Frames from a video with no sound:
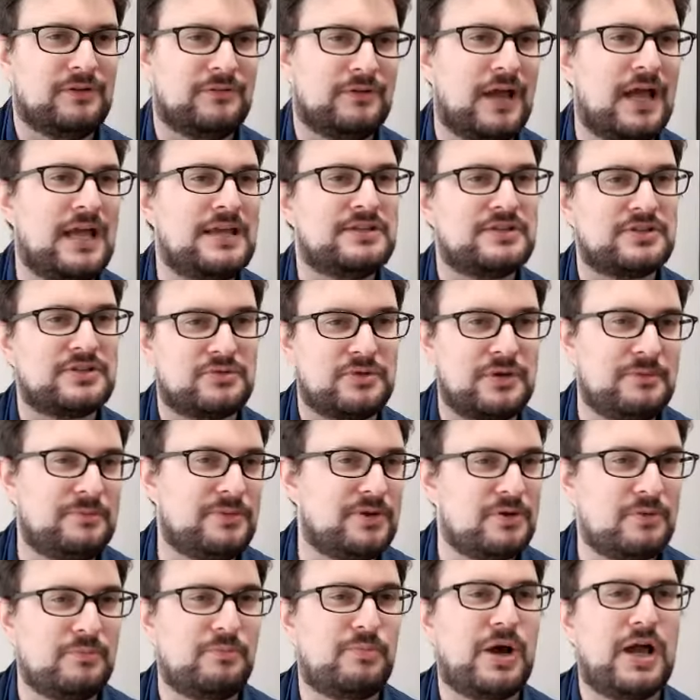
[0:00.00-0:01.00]
ice cream,
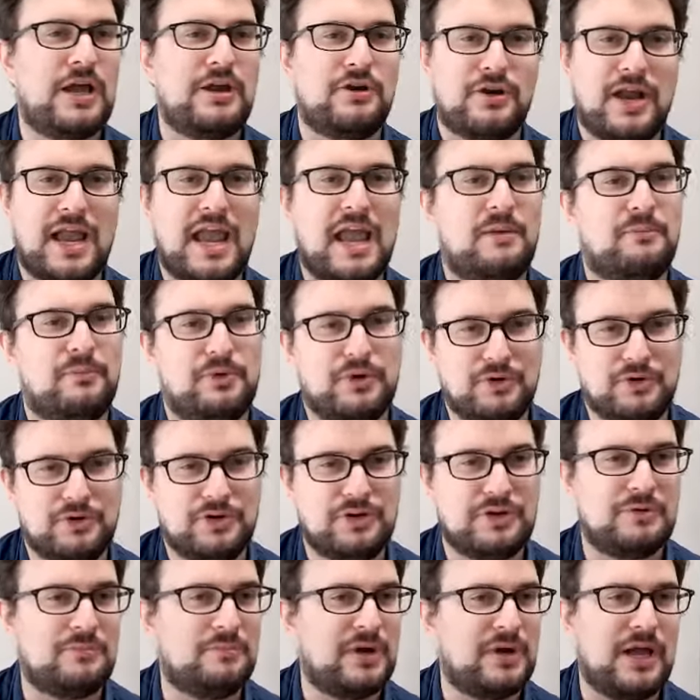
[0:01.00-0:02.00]
you can buy your hamburger,
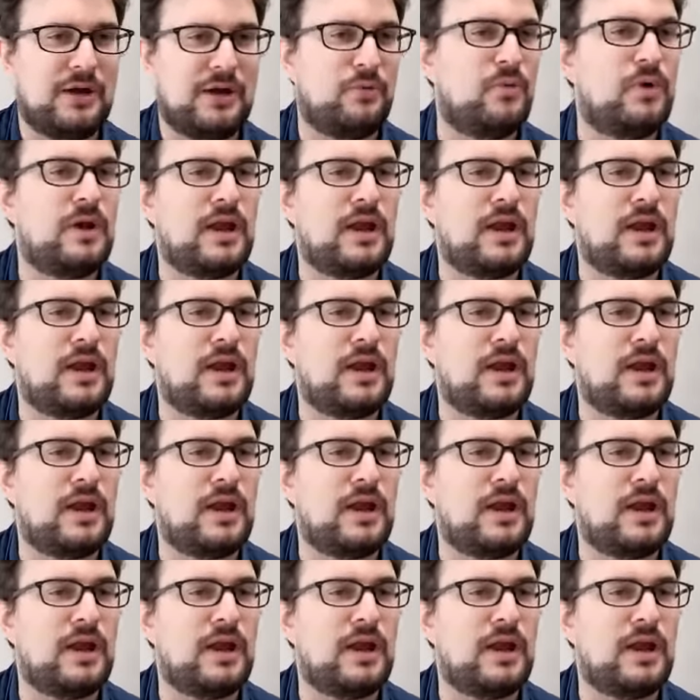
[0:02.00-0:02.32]
you can buy whatever,